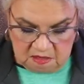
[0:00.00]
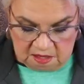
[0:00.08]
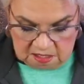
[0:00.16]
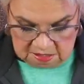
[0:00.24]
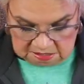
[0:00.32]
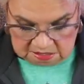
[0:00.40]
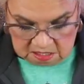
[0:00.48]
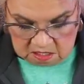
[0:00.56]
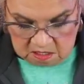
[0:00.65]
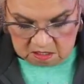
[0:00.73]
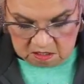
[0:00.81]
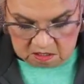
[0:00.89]
that is the
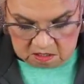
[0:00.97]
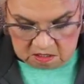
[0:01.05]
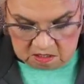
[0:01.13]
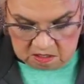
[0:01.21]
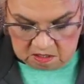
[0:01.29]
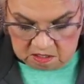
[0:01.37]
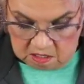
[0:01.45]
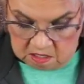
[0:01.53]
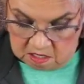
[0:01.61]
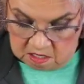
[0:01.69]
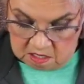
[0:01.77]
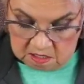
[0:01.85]
color
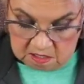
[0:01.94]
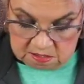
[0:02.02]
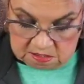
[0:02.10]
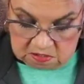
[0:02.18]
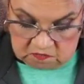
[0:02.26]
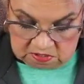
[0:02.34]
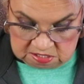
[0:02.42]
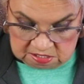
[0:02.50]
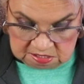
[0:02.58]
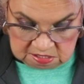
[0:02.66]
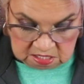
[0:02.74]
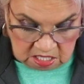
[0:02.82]
see if it
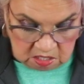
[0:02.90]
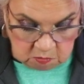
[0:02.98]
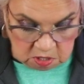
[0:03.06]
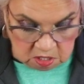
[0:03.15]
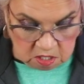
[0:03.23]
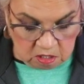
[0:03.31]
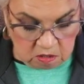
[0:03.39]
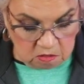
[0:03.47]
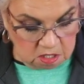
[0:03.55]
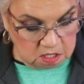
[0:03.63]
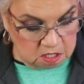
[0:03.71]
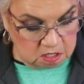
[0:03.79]
says the name of the
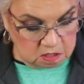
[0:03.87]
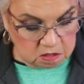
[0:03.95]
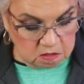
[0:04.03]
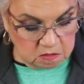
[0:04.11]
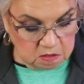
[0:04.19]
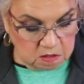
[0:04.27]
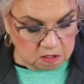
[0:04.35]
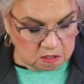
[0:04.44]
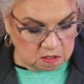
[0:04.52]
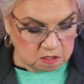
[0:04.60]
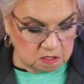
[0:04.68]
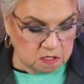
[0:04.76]
color on here.
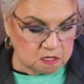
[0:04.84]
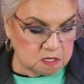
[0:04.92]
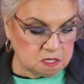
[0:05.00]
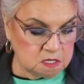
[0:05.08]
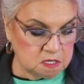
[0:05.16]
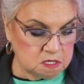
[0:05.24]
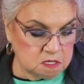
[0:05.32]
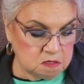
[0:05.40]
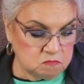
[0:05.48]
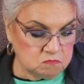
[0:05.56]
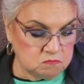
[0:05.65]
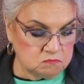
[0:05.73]

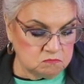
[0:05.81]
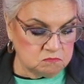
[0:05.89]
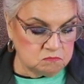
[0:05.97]
Um,